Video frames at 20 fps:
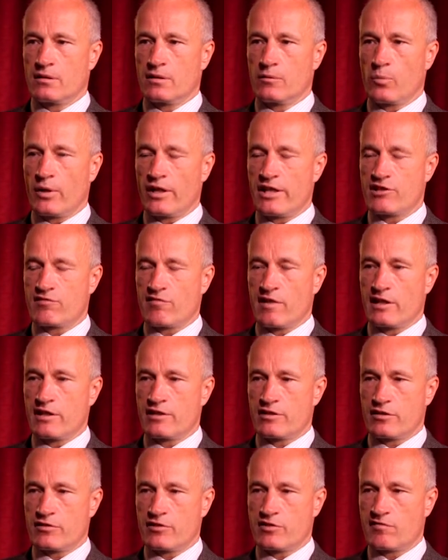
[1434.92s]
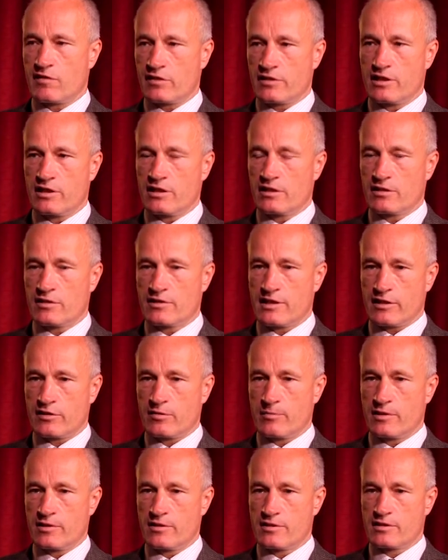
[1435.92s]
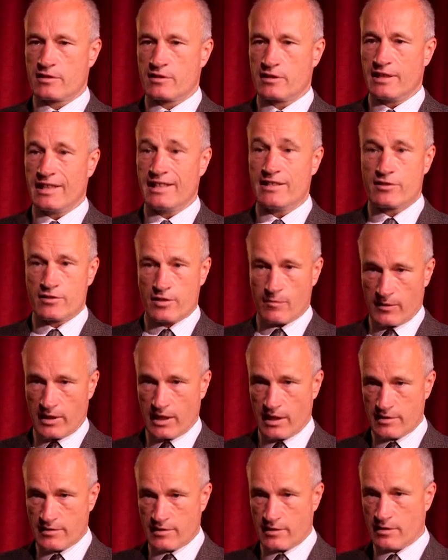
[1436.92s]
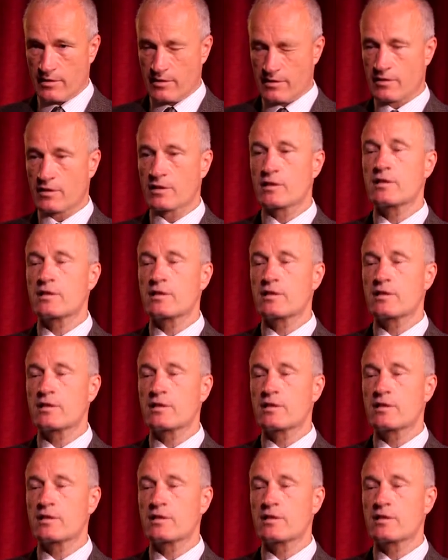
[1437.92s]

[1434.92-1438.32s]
when Israel is constructing settlements, in some cases